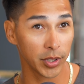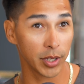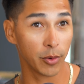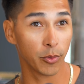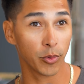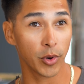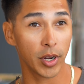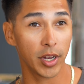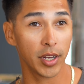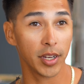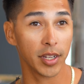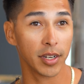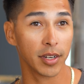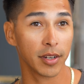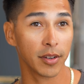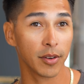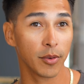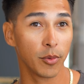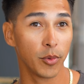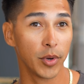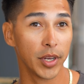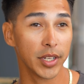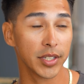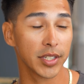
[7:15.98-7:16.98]

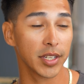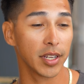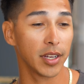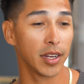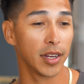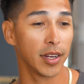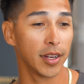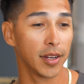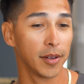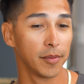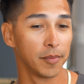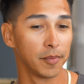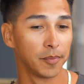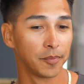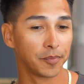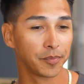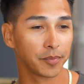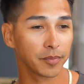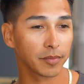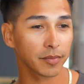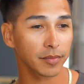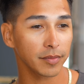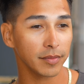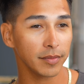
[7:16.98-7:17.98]
run was on
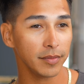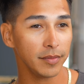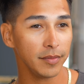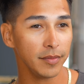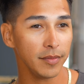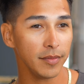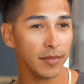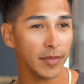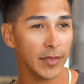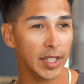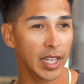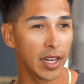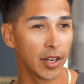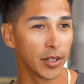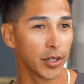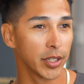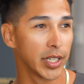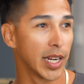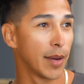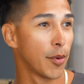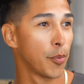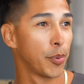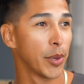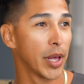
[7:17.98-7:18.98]
a
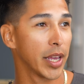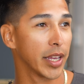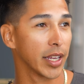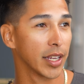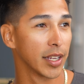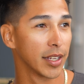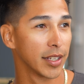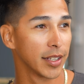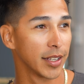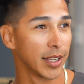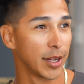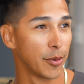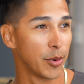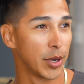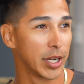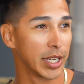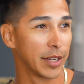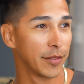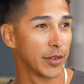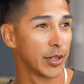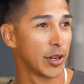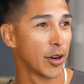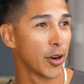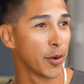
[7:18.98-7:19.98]
double play. It
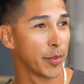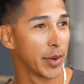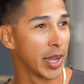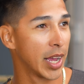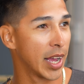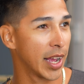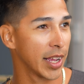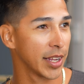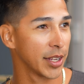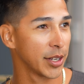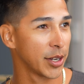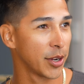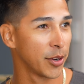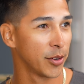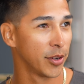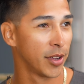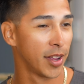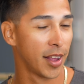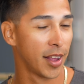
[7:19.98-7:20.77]
wasn't even an RBI, you know.